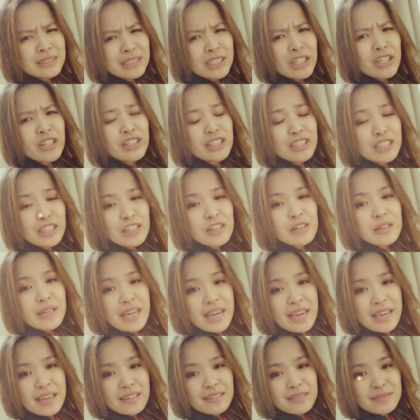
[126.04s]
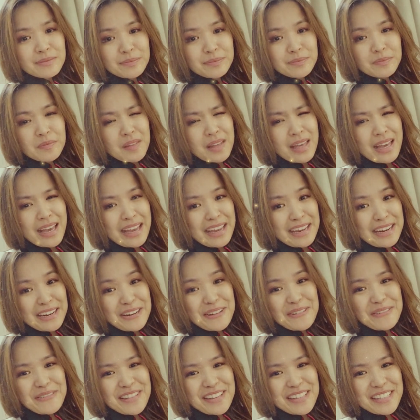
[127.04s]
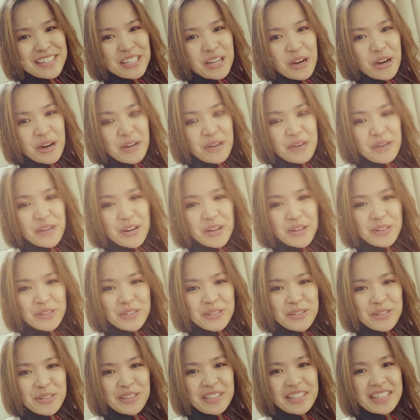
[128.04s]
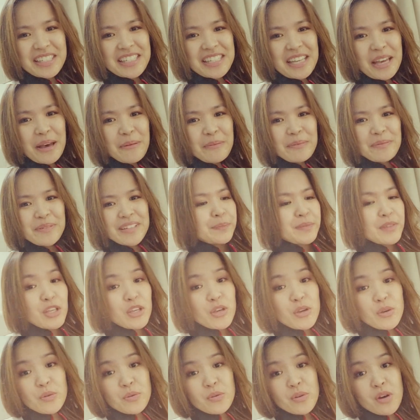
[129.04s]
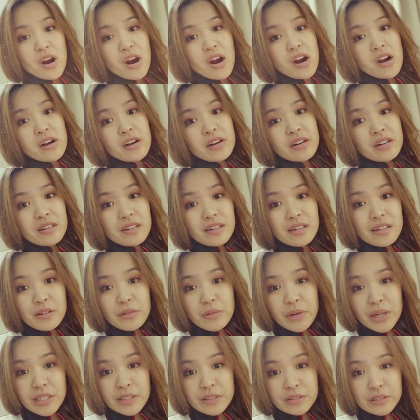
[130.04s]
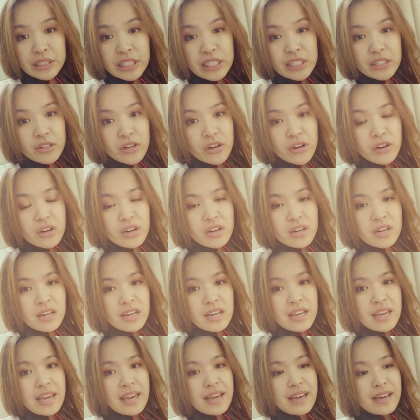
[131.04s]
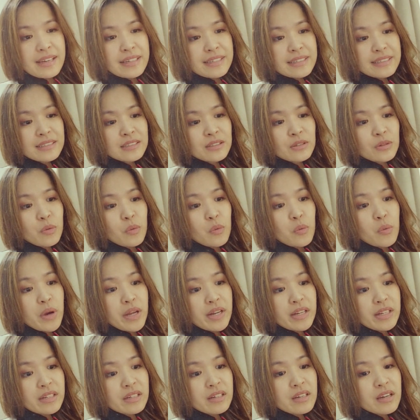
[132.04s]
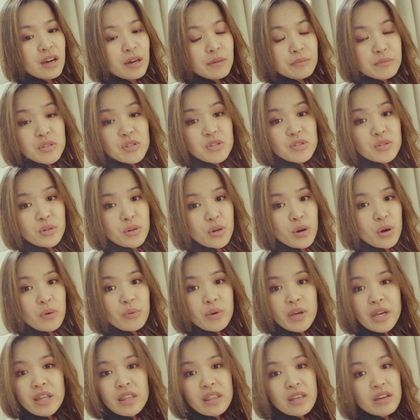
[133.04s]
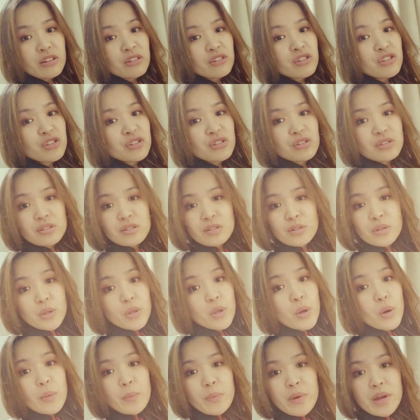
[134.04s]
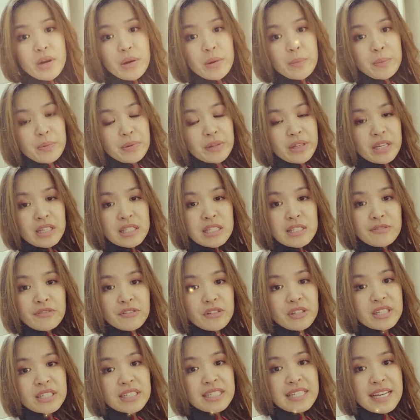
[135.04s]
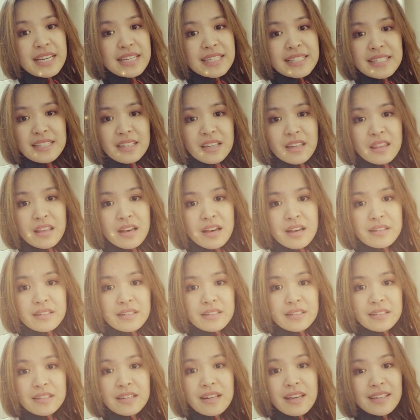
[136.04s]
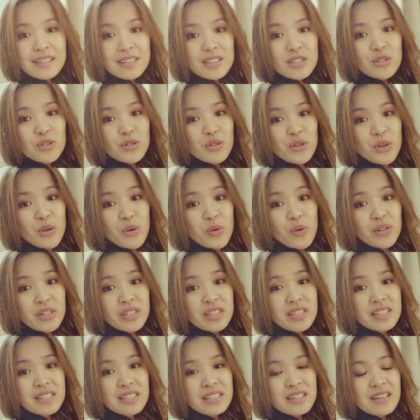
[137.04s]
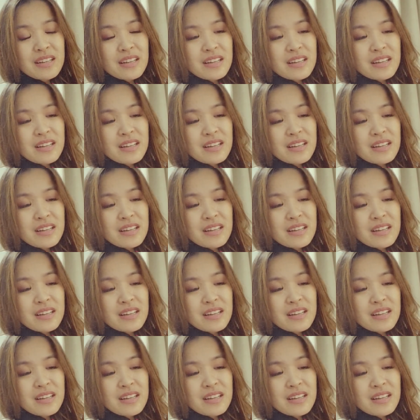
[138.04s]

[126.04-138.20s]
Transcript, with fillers: good looking. I know that's hard for you to accept. You are a great leader, and when it comes to growing, there's no better place for a desk than next to yours.